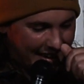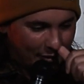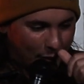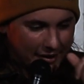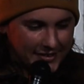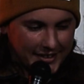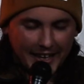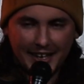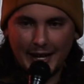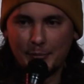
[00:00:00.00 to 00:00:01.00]
And once
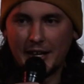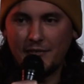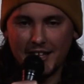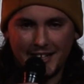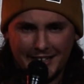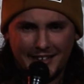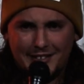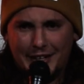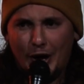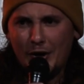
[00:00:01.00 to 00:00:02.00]
again, I'm left thinking,
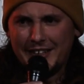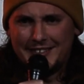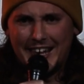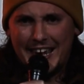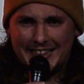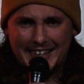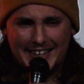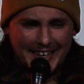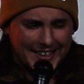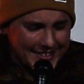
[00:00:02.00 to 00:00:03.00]
is it always like
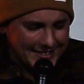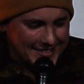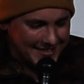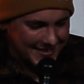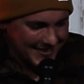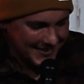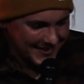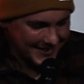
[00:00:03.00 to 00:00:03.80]
this?